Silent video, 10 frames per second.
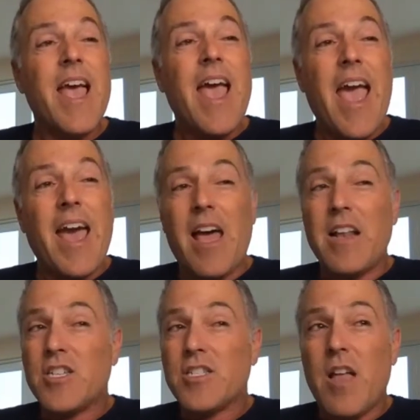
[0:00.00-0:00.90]
and I
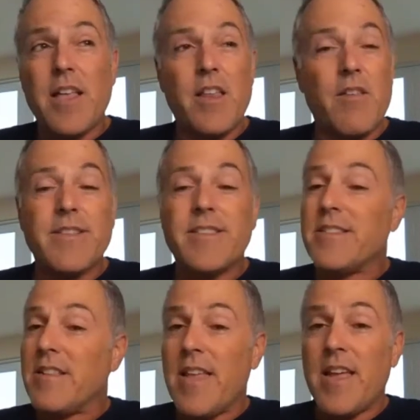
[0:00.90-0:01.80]
just thought, this is
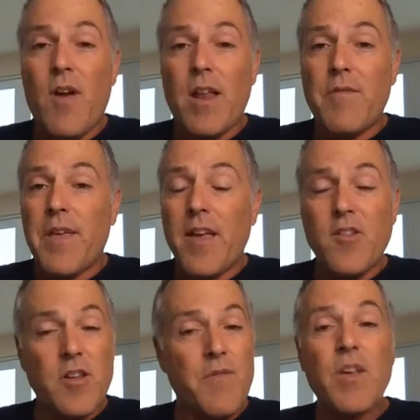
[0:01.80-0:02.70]
delayed
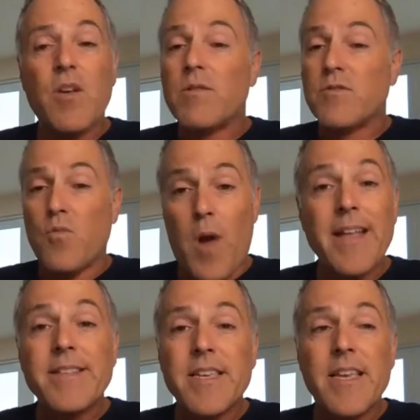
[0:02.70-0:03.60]
gratification. If it goes
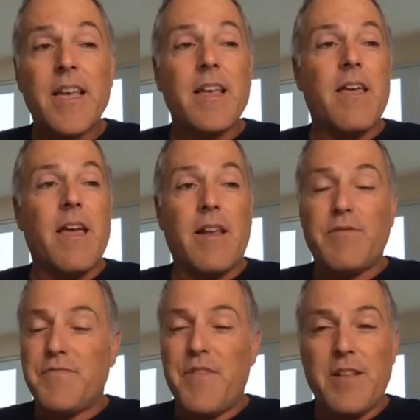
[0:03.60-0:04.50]
right, and I
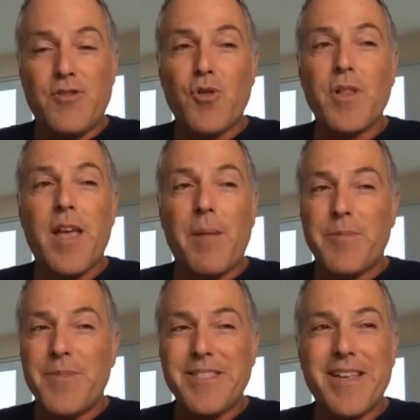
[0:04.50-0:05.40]
was eternally
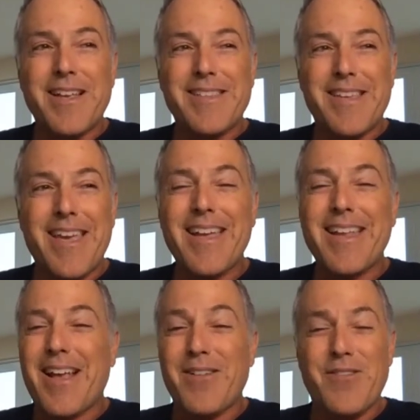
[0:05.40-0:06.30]
optimistic as a kid.
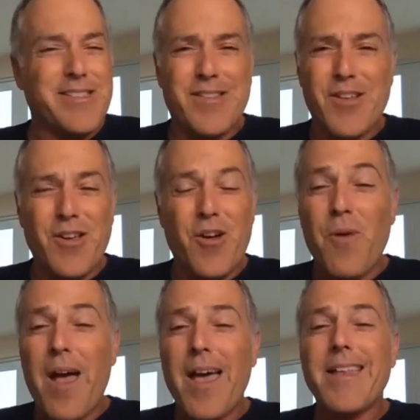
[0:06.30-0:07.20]
I go, this is going to go
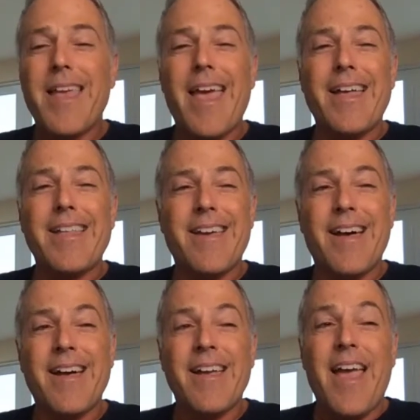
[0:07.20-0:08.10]
right, and
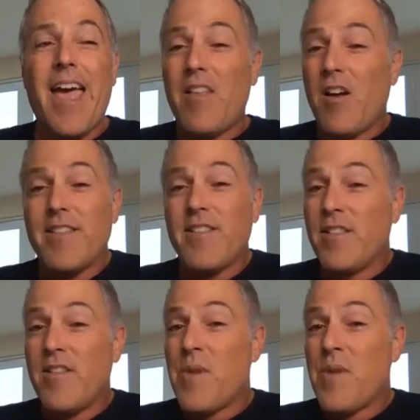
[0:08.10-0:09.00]
I'll get to
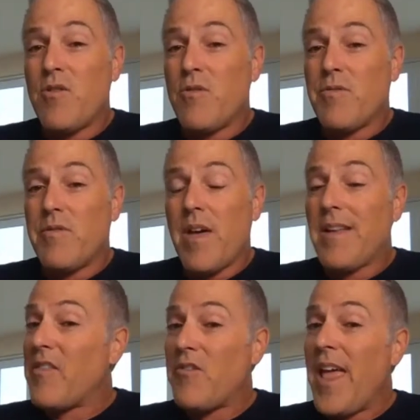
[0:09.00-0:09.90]
live my youth
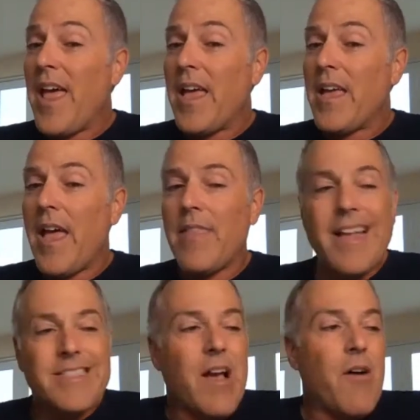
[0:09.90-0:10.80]
another day. And
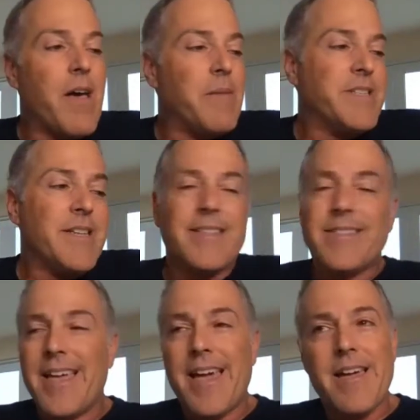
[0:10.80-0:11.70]
that's how I am today.
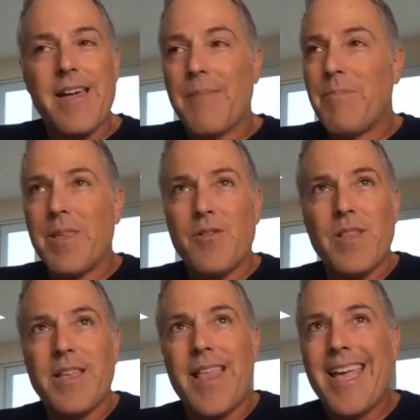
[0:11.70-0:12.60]
Today, I'm
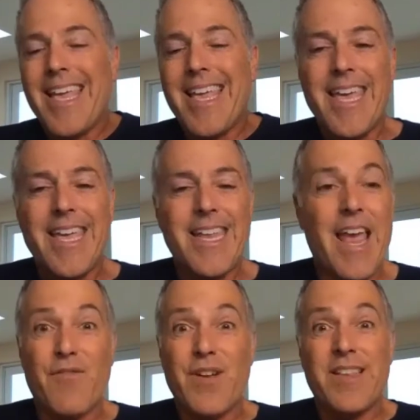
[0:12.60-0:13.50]
literally like a kid
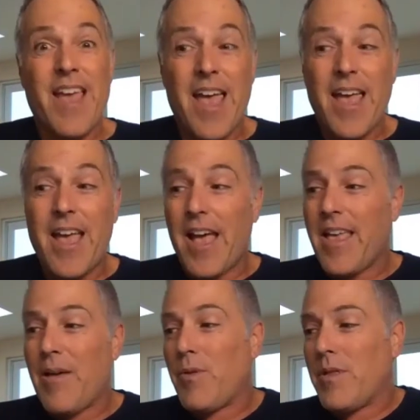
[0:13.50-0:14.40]
every day. I
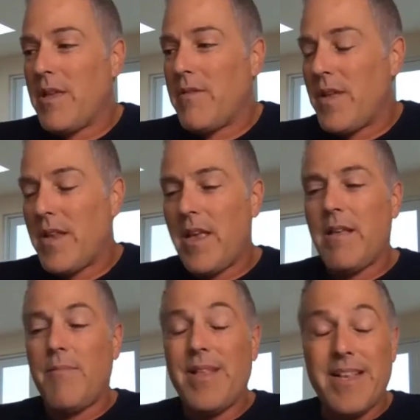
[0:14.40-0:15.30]
can't believe it.
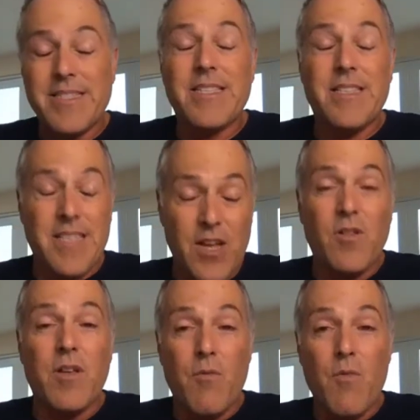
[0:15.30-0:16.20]
It's
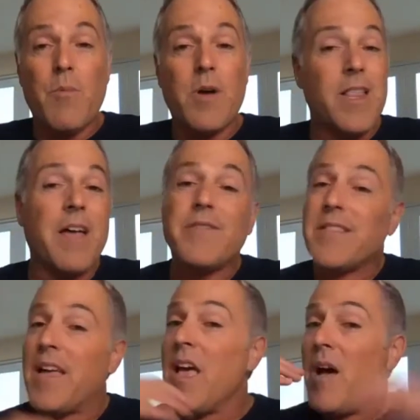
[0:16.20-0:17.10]
literally what my life is
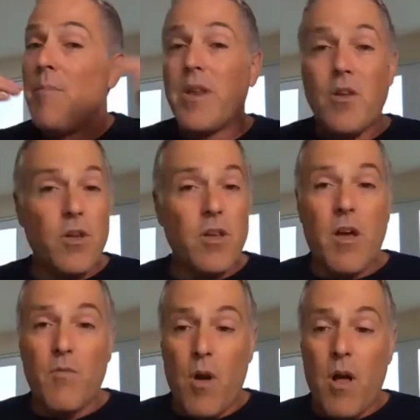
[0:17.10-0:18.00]
like. But it could have
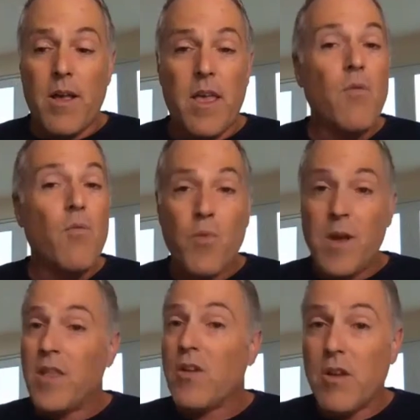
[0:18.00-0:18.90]
gone wrong. It
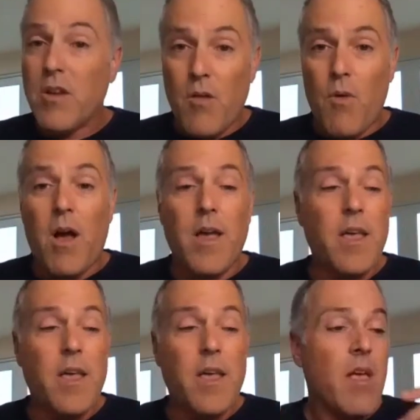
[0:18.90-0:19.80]
really could have gone wrong.
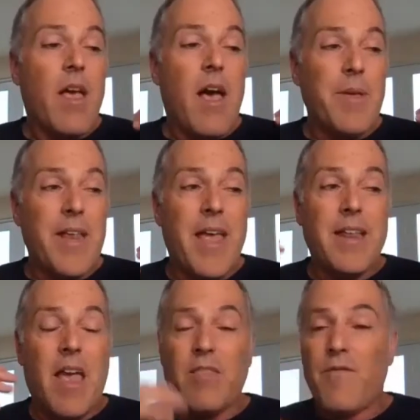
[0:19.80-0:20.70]

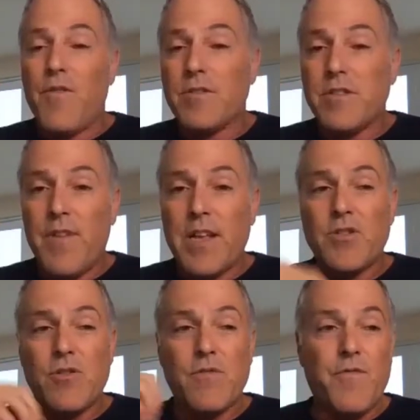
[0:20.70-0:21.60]
Had the first
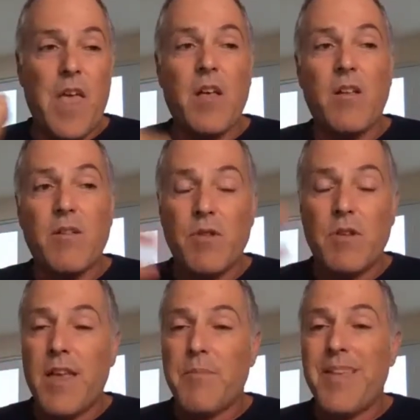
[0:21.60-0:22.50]
venture failed, it would
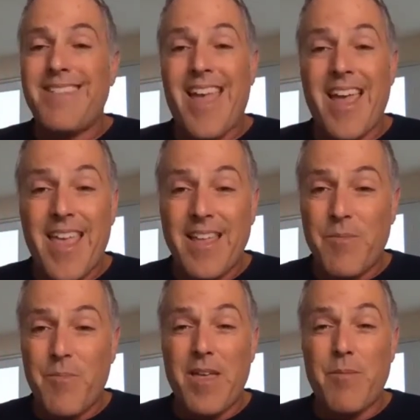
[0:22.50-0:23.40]
have taken me a decade
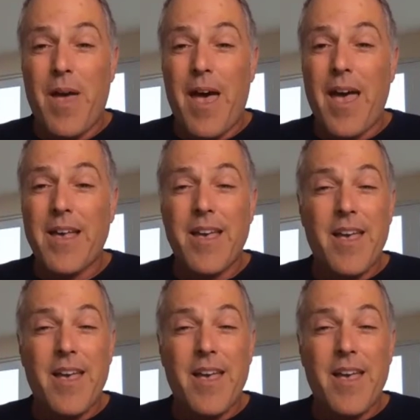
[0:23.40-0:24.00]
to pay it back.